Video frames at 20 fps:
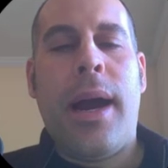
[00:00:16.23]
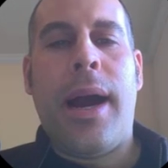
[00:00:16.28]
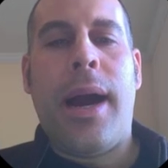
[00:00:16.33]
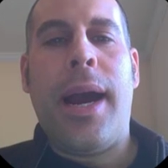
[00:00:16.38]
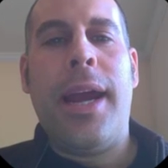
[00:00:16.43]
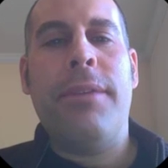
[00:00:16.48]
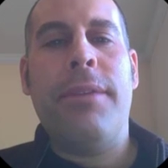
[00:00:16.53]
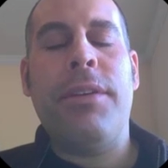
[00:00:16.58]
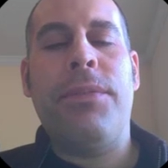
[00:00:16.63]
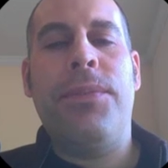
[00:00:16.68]

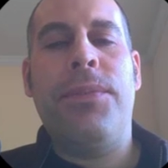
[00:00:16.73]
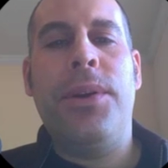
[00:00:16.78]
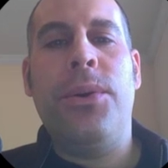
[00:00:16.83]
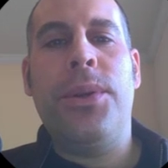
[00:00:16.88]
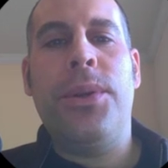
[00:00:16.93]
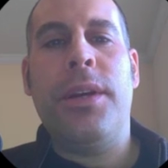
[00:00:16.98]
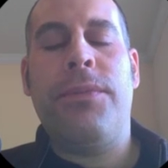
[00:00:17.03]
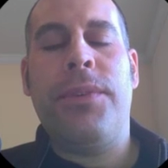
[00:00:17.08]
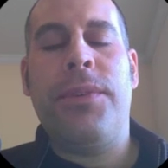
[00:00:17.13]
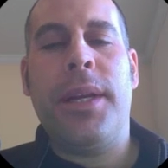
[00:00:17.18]
I have a
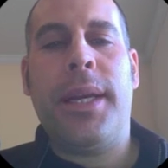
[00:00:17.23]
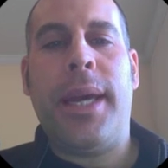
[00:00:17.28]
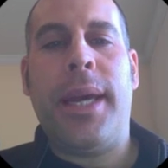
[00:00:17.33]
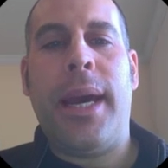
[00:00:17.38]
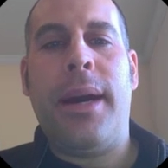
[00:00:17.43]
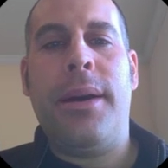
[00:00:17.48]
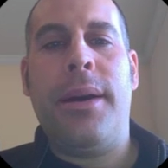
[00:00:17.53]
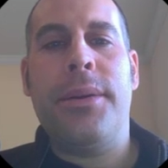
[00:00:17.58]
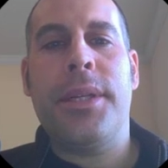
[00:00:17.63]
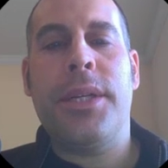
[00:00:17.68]
few different
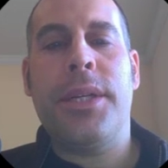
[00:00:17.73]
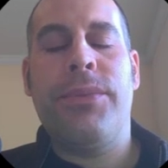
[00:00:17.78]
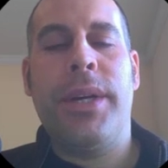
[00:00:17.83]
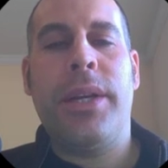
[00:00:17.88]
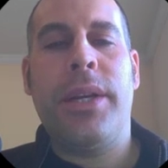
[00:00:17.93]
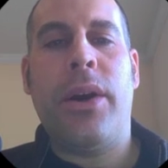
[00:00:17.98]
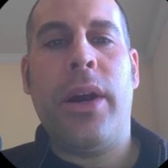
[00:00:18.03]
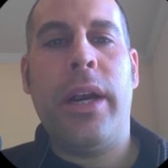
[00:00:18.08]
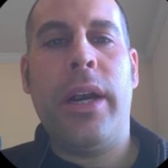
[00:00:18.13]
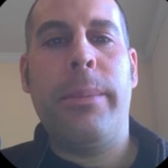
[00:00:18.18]
accounts,
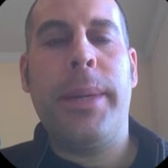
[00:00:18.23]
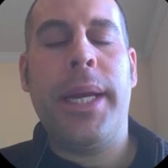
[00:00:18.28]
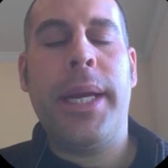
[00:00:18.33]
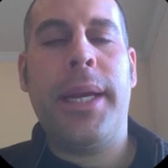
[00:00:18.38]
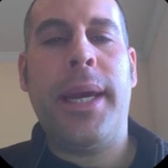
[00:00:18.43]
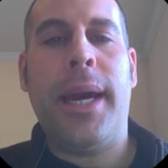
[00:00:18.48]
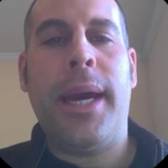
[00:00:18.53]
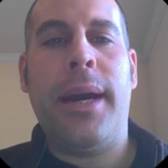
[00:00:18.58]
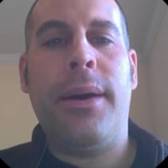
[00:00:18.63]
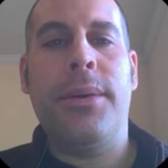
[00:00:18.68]
retirement
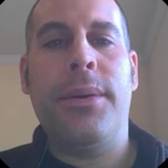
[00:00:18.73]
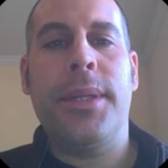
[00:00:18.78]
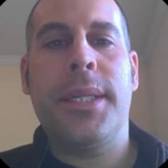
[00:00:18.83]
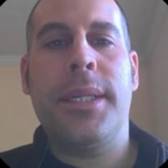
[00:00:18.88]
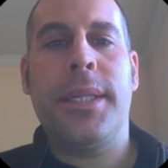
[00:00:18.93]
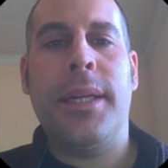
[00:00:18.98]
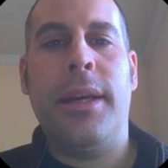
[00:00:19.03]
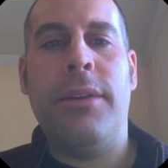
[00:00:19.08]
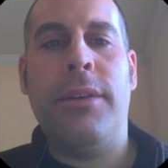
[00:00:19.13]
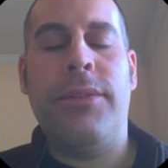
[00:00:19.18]

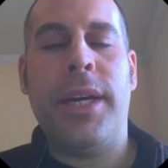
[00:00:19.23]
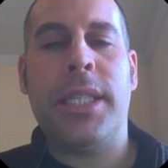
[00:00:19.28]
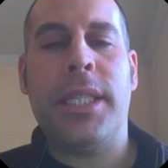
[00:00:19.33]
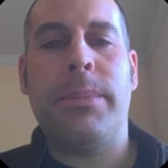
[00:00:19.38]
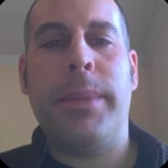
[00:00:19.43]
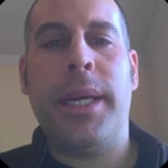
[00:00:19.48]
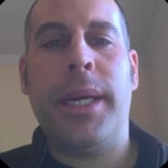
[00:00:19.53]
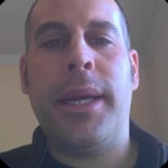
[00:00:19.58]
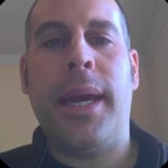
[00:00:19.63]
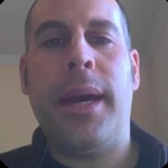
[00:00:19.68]
accounts,
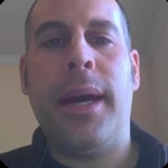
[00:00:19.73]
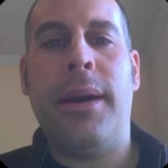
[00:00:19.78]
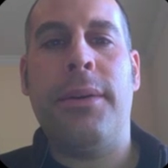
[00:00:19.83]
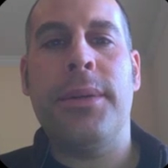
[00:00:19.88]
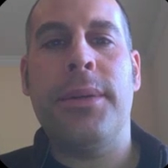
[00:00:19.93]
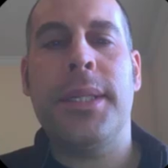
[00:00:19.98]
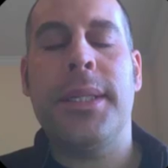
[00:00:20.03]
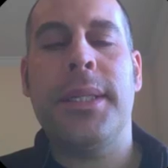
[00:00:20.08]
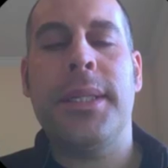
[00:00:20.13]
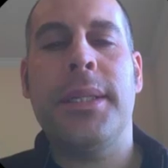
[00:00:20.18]
investment
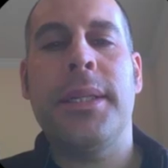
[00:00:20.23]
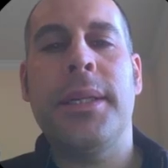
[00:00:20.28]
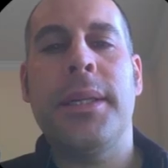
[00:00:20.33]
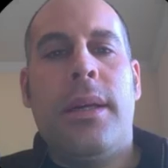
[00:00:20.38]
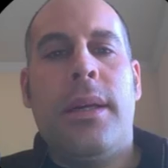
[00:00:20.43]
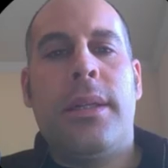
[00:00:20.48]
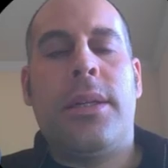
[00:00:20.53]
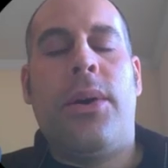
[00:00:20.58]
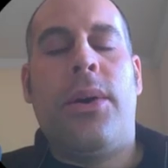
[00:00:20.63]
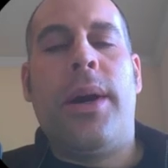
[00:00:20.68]
accounts.
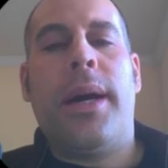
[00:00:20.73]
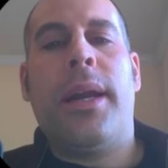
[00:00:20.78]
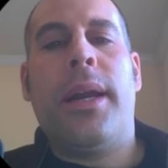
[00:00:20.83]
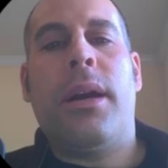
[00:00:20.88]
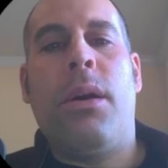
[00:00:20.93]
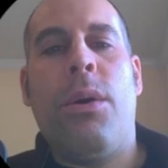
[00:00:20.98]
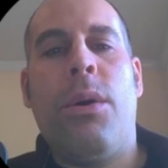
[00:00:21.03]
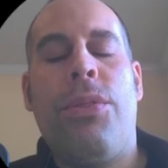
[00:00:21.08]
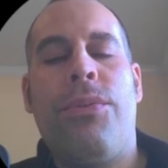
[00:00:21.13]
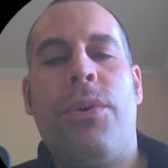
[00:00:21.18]
So I'm going to
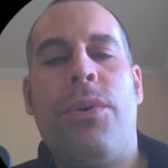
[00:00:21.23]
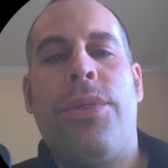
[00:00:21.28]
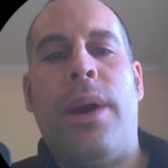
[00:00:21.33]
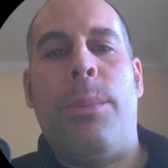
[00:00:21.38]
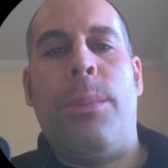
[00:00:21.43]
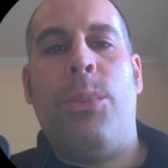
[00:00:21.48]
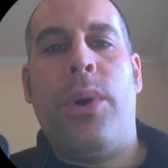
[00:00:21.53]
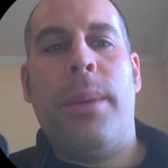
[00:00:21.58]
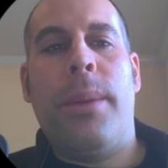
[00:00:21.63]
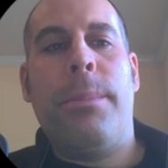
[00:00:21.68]
go through
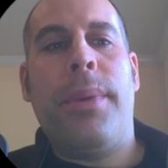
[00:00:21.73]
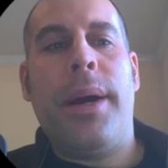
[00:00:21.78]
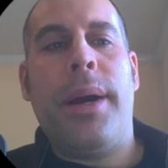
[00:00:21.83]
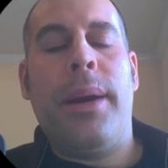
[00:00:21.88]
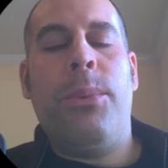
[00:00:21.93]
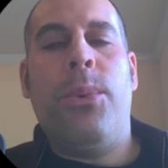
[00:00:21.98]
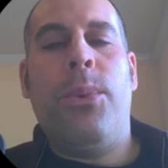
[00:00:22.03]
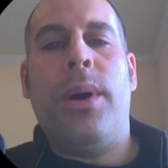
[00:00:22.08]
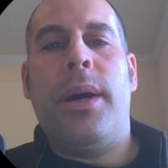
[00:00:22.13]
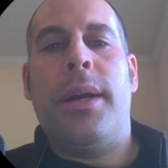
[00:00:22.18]
them one
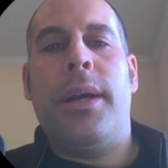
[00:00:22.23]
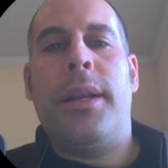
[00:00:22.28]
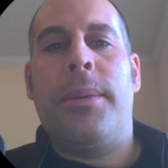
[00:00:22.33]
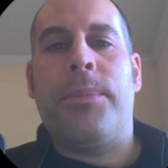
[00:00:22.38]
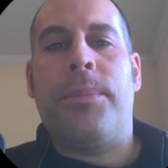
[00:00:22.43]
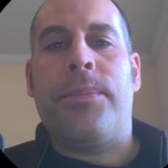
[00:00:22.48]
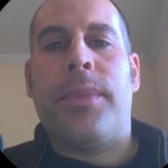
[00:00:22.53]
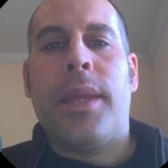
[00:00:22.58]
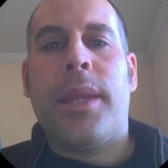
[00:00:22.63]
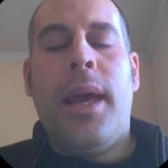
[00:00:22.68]
by
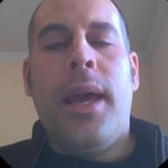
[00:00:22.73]
one.